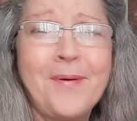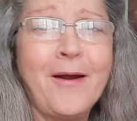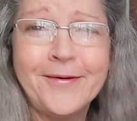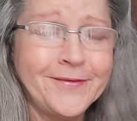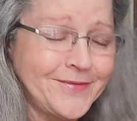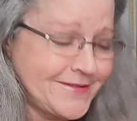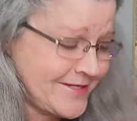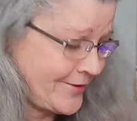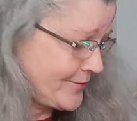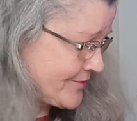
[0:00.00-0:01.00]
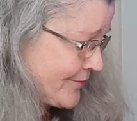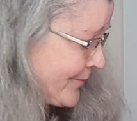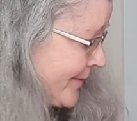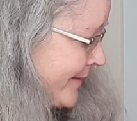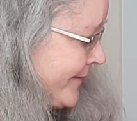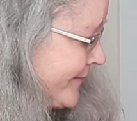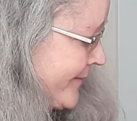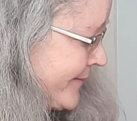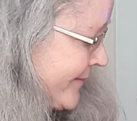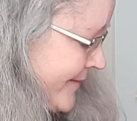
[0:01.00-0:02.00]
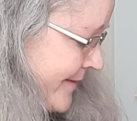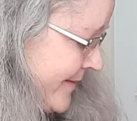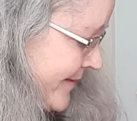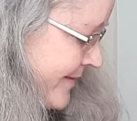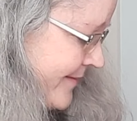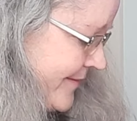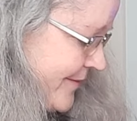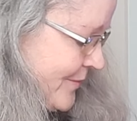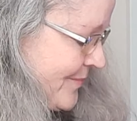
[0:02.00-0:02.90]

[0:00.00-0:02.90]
part of the territory. Oh